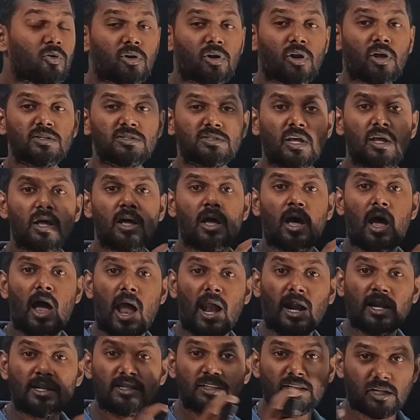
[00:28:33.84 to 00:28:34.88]
neutrons
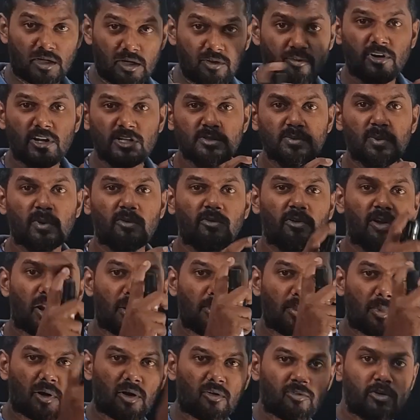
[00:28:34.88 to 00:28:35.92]
and the difference between
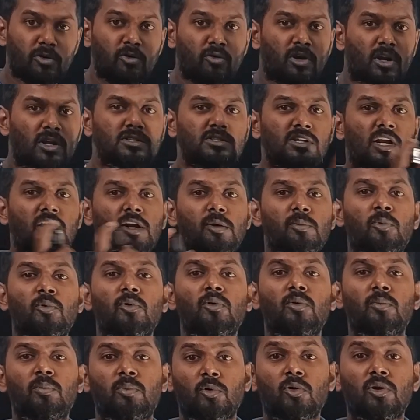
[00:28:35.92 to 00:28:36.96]
number of neutrons and
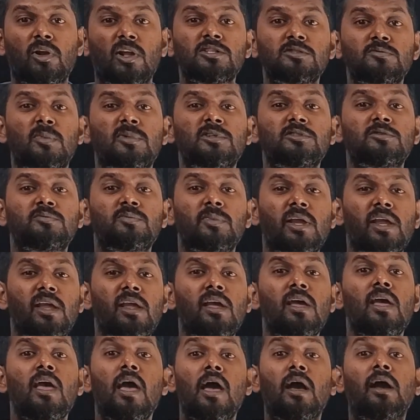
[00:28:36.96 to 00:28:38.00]
protons must
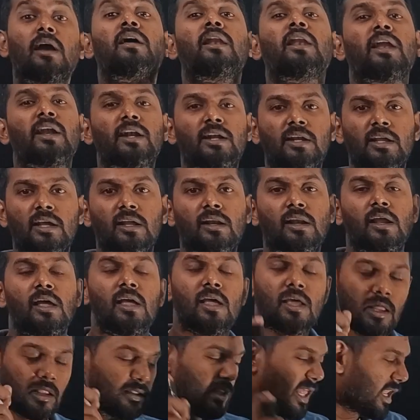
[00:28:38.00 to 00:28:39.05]
be
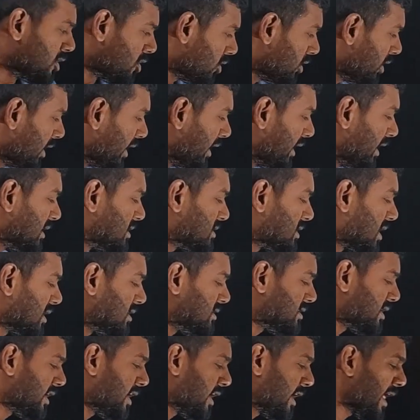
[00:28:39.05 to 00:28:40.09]
greater. Then only it is
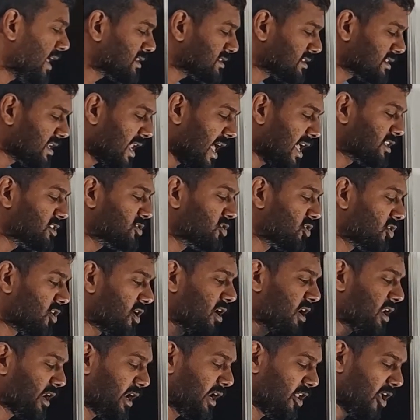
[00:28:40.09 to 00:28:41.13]
considered as
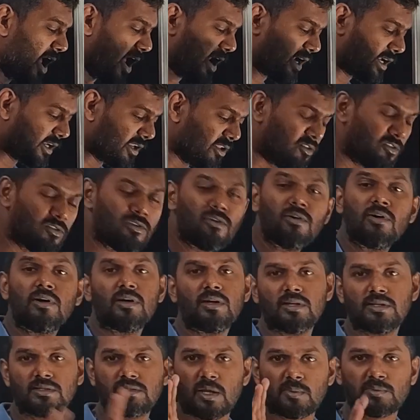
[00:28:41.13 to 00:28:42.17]
natural radioactive
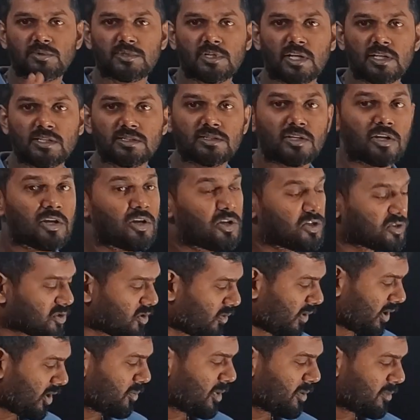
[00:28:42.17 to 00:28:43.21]
substance.
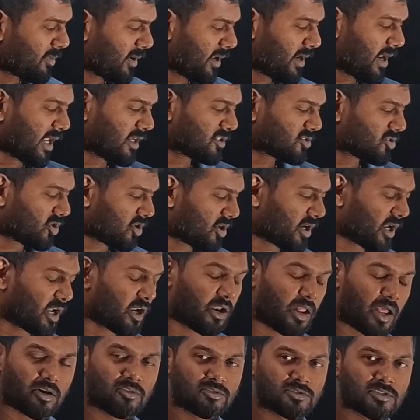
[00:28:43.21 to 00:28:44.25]
So what do you mean by natural
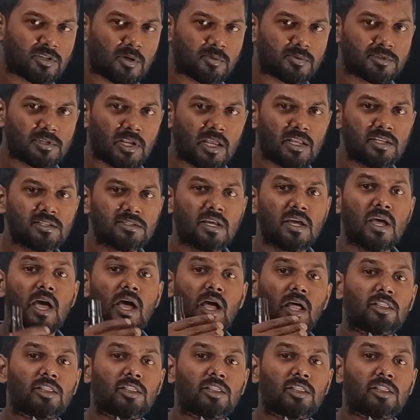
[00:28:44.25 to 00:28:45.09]
radioactive substance?